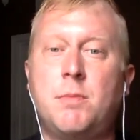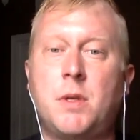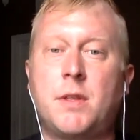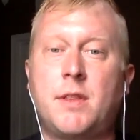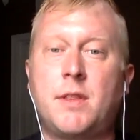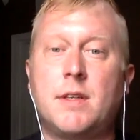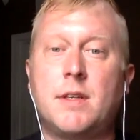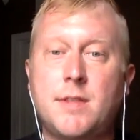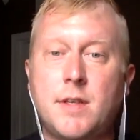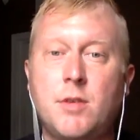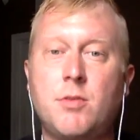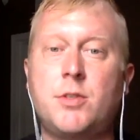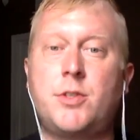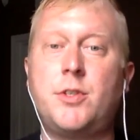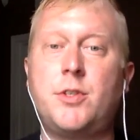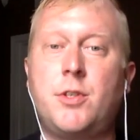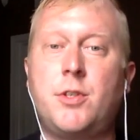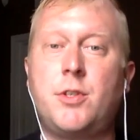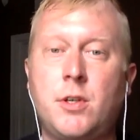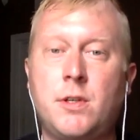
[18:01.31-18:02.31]
but they see what you're
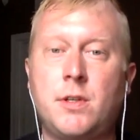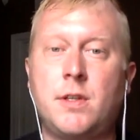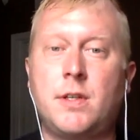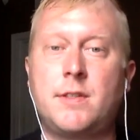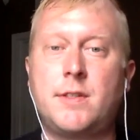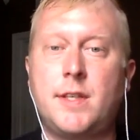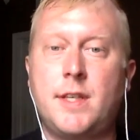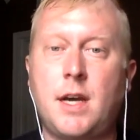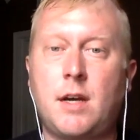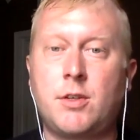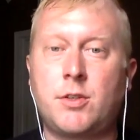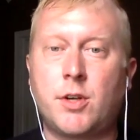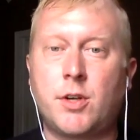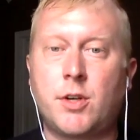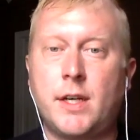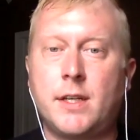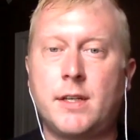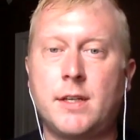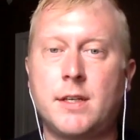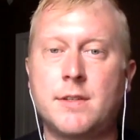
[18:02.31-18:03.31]
doing, they see how great
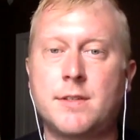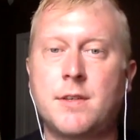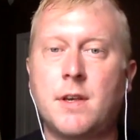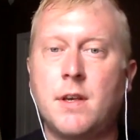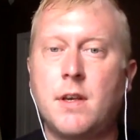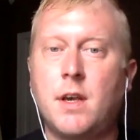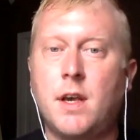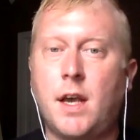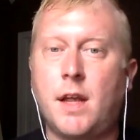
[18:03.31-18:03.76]
it is, and